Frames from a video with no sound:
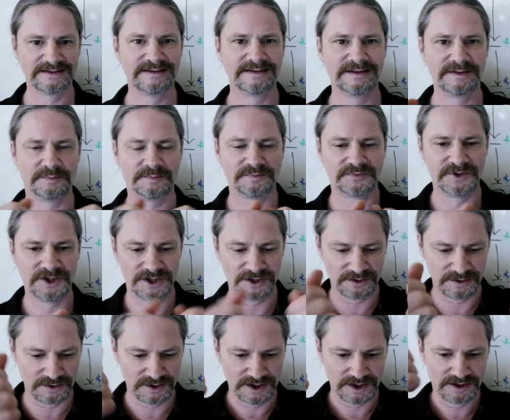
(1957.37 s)
you
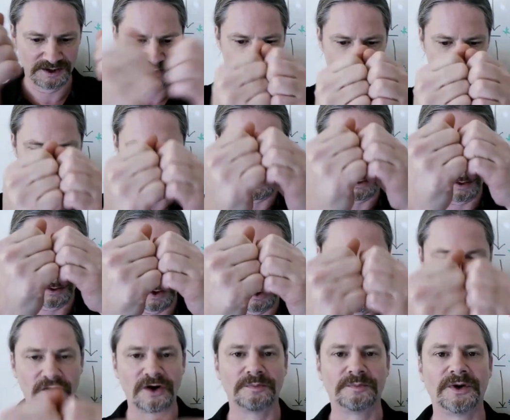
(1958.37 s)
you you you
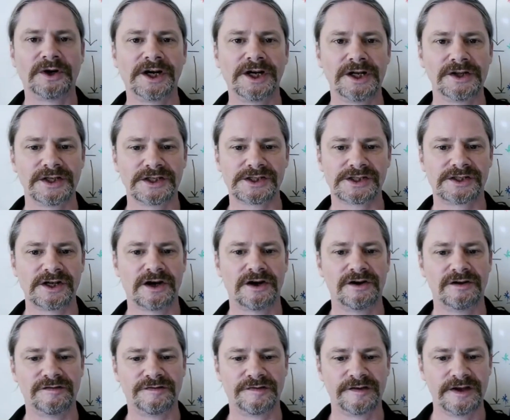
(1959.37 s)
go to put it on the
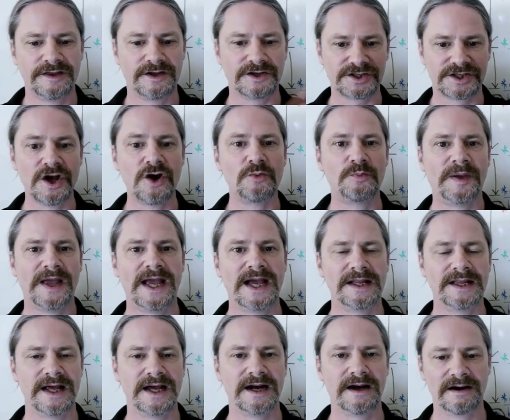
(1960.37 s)
stove, there's no
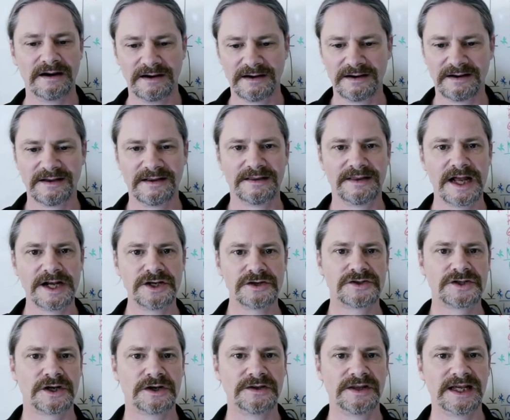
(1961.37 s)
pan there, then you
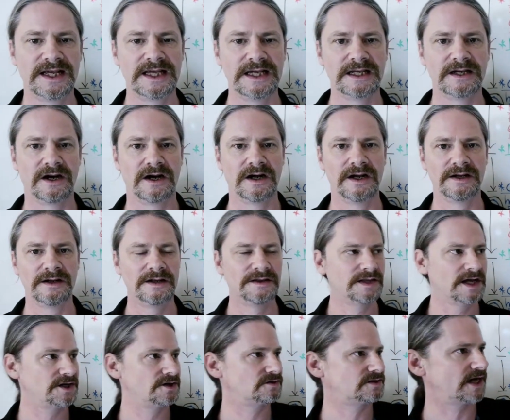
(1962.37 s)
turn the heat on,
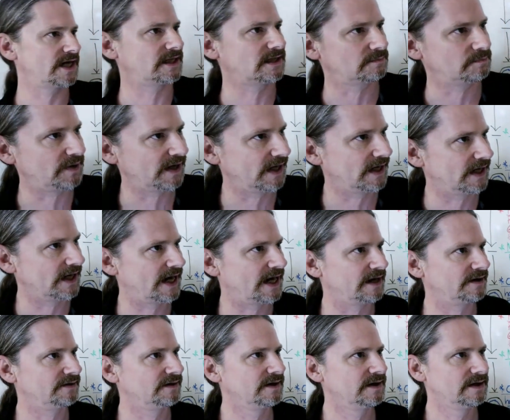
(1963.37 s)
then you take the pan
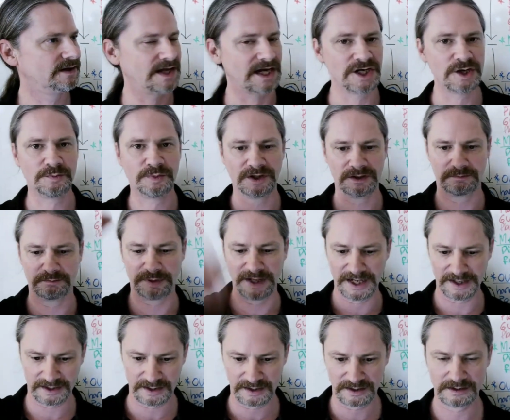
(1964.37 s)
out, then you put
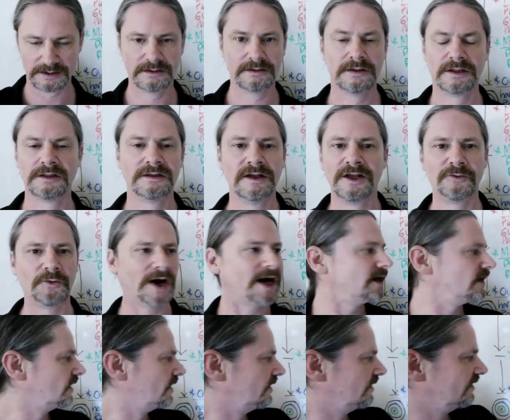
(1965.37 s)
butter,
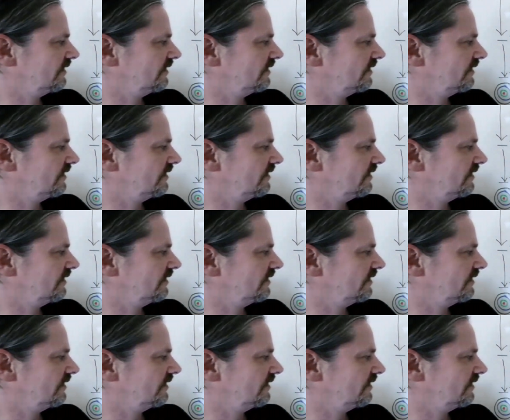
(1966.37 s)
right?